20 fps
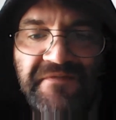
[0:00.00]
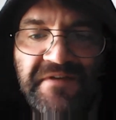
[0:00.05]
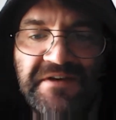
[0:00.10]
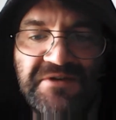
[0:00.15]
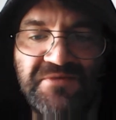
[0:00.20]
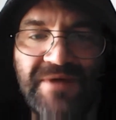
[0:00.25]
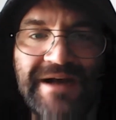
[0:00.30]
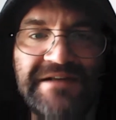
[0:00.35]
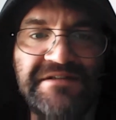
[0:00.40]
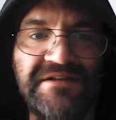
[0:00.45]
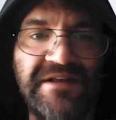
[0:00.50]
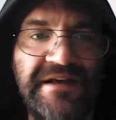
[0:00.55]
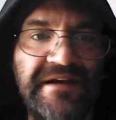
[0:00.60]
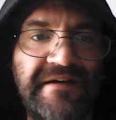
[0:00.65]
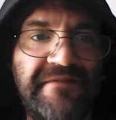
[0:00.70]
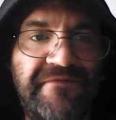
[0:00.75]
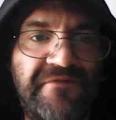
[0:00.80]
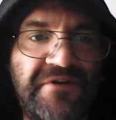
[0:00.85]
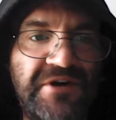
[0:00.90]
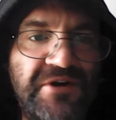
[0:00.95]
if he's
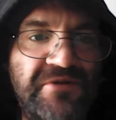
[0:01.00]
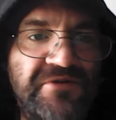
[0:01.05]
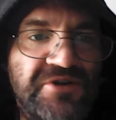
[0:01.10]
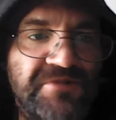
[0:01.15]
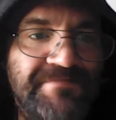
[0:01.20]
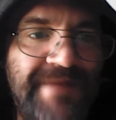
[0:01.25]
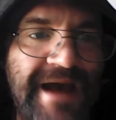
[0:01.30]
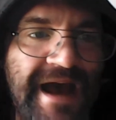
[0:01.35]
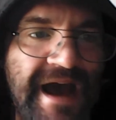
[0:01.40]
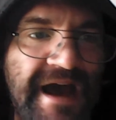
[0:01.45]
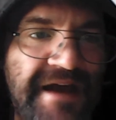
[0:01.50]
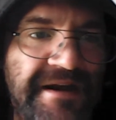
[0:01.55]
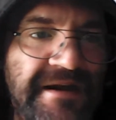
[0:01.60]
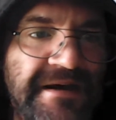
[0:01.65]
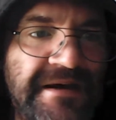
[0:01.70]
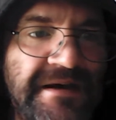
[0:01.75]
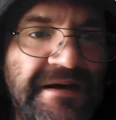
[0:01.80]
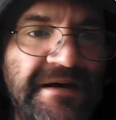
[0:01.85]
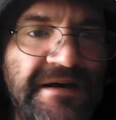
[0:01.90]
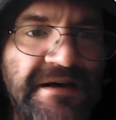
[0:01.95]
wrestling for New Japan?
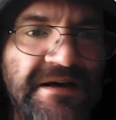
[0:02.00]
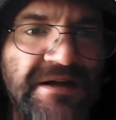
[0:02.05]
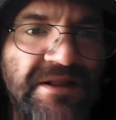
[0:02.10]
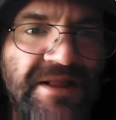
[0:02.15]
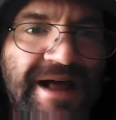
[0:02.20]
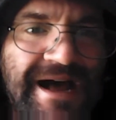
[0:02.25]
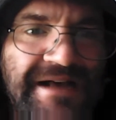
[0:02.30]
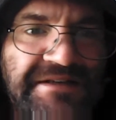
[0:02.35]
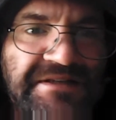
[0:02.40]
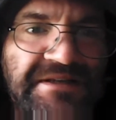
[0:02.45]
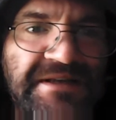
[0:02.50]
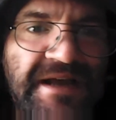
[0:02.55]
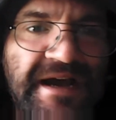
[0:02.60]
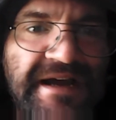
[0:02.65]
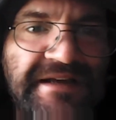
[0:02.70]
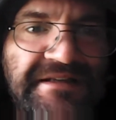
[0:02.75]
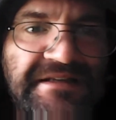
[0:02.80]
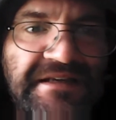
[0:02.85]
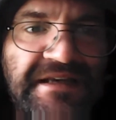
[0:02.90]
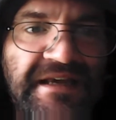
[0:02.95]
Last
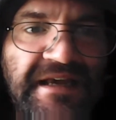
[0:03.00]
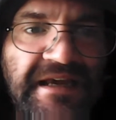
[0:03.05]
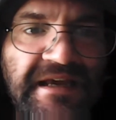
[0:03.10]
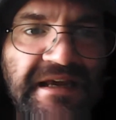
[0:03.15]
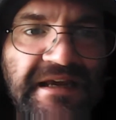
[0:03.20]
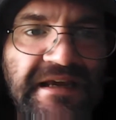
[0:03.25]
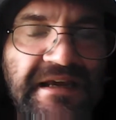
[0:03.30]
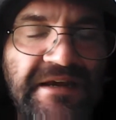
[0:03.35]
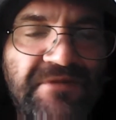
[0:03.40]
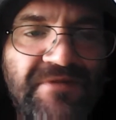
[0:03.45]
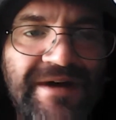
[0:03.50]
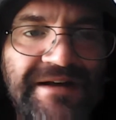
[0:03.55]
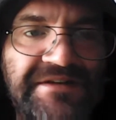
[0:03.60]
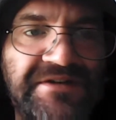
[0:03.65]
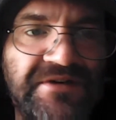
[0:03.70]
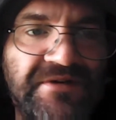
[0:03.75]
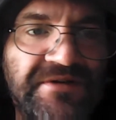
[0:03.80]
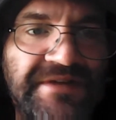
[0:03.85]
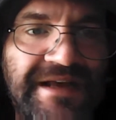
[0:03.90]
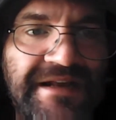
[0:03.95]
night he
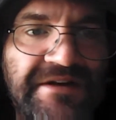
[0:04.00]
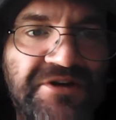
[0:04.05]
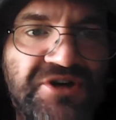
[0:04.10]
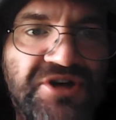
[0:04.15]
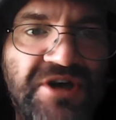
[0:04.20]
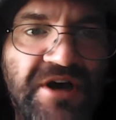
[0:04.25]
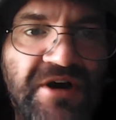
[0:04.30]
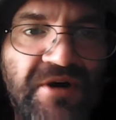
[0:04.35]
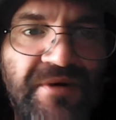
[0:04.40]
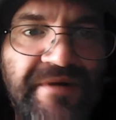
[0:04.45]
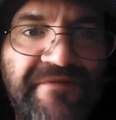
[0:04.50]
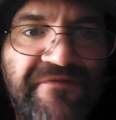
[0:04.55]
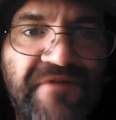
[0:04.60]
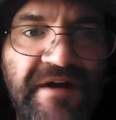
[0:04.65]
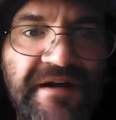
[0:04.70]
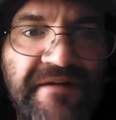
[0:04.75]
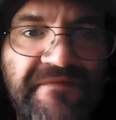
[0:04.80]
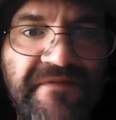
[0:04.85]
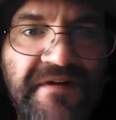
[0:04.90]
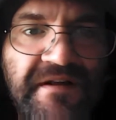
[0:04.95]
wrestled at a show in
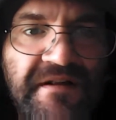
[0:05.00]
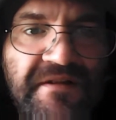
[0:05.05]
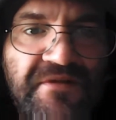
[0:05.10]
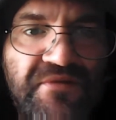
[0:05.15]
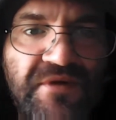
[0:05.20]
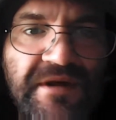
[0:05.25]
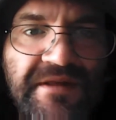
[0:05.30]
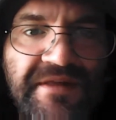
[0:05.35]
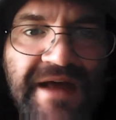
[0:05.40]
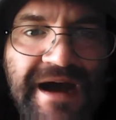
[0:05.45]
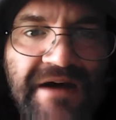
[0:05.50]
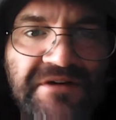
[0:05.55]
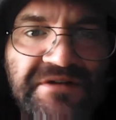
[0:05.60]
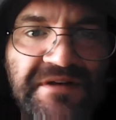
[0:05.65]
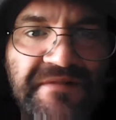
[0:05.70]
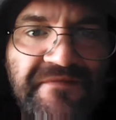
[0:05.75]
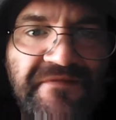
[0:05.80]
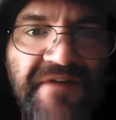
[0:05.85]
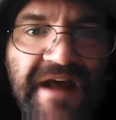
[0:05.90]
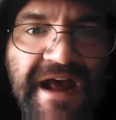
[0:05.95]
front of
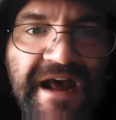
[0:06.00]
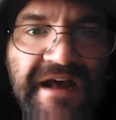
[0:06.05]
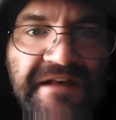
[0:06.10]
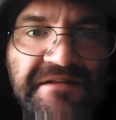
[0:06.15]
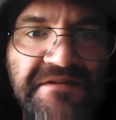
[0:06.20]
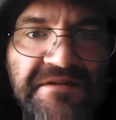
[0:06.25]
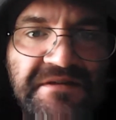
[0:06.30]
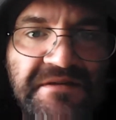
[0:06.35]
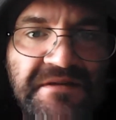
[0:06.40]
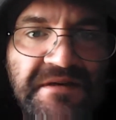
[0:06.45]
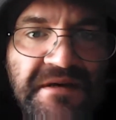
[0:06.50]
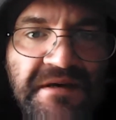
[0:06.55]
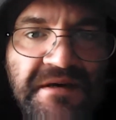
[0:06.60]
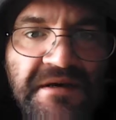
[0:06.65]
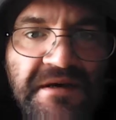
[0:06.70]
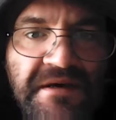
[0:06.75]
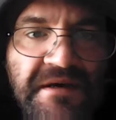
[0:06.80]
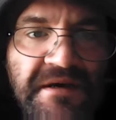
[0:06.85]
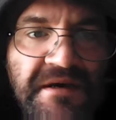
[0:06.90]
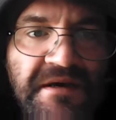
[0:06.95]
3,000 fans
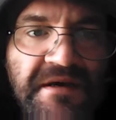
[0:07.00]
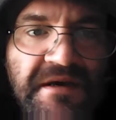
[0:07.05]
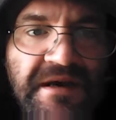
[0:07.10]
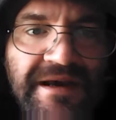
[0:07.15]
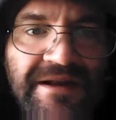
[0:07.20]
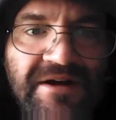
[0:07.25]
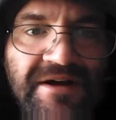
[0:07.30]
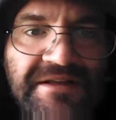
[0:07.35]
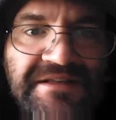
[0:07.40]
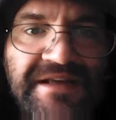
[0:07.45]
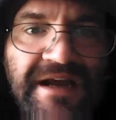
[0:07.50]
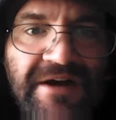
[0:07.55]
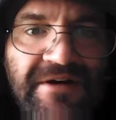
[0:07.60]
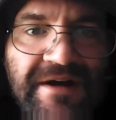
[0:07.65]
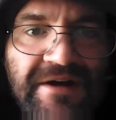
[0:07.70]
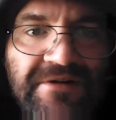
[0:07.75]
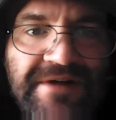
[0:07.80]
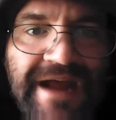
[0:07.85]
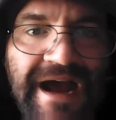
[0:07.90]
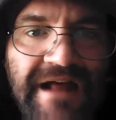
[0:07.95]
in
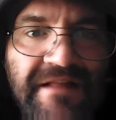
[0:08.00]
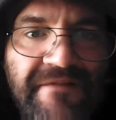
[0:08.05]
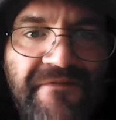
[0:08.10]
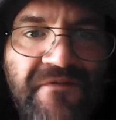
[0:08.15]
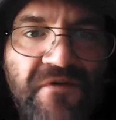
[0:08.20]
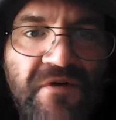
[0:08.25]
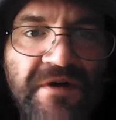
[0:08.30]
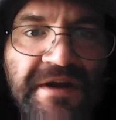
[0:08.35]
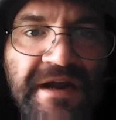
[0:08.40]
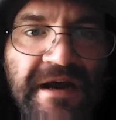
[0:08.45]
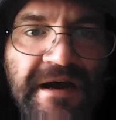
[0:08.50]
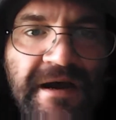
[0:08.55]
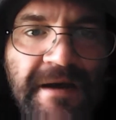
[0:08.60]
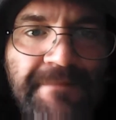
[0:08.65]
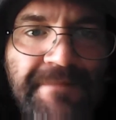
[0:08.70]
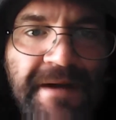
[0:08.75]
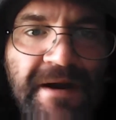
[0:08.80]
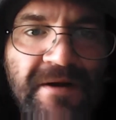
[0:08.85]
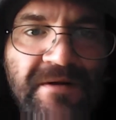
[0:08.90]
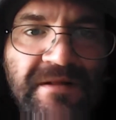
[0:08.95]
Ontario, California.
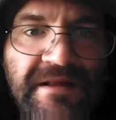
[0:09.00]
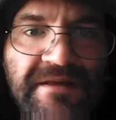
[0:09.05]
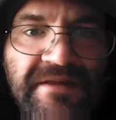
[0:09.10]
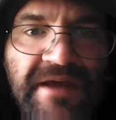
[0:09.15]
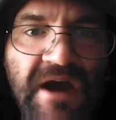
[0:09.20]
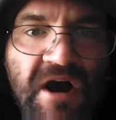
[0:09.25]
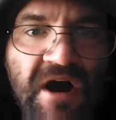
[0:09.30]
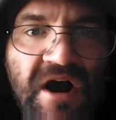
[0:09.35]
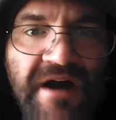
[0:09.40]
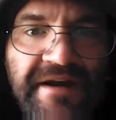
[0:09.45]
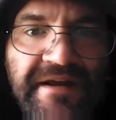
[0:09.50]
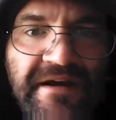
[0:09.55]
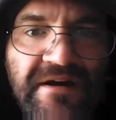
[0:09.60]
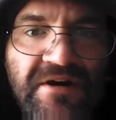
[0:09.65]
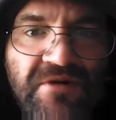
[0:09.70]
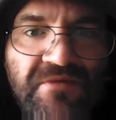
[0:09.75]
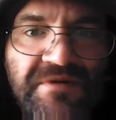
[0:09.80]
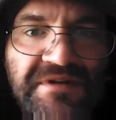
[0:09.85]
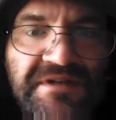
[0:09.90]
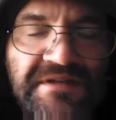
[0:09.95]
Apparently the
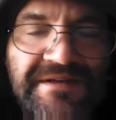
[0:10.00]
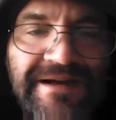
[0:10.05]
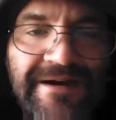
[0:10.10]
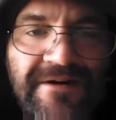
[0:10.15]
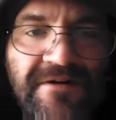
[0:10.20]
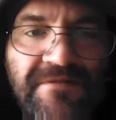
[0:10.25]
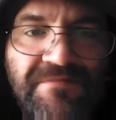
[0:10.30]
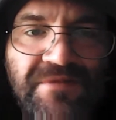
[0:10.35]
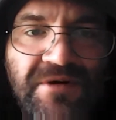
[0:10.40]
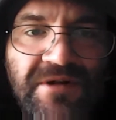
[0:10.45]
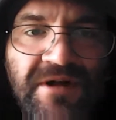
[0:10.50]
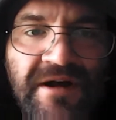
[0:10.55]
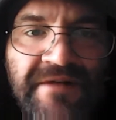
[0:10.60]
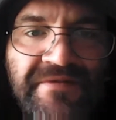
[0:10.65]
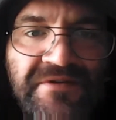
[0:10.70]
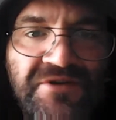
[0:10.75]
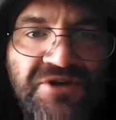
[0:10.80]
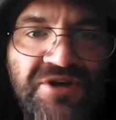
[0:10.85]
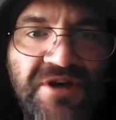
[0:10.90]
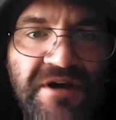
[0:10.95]
audio was terrible
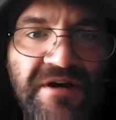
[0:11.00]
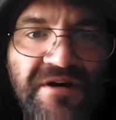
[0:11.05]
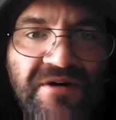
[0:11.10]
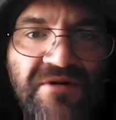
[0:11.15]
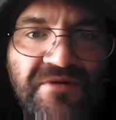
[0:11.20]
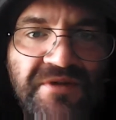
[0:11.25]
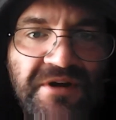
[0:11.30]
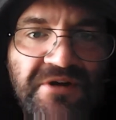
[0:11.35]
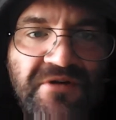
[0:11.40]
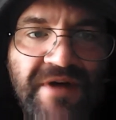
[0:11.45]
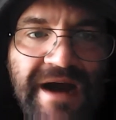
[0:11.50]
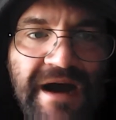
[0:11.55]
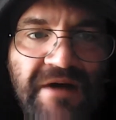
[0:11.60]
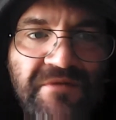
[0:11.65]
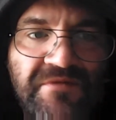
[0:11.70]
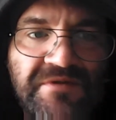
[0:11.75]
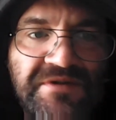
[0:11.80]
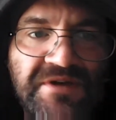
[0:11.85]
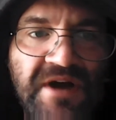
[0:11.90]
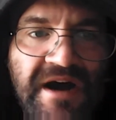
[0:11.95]
on the show. The
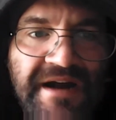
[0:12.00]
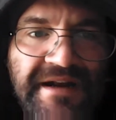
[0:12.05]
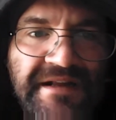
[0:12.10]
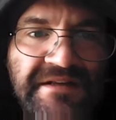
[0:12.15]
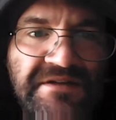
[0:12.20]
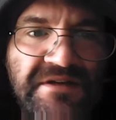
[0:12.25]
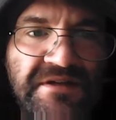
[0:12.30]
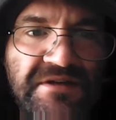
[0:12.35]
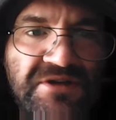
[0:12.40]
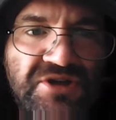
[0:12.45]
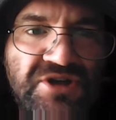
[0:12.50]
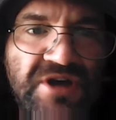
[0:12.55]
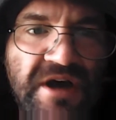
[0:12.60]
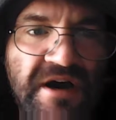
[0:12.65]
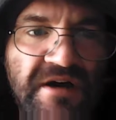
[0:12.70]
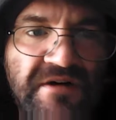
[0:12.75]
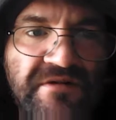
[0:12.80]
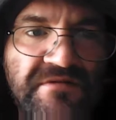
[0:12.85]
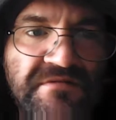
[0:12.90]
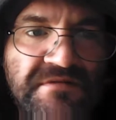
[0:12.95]
crowd was not into the
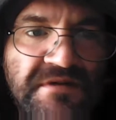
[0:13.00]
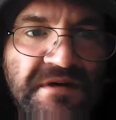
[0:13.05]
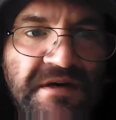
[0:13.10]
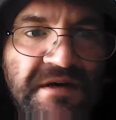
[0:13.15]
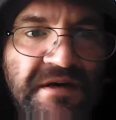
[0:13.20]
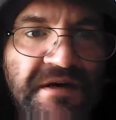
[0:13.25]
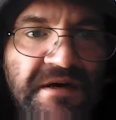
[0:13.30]
show.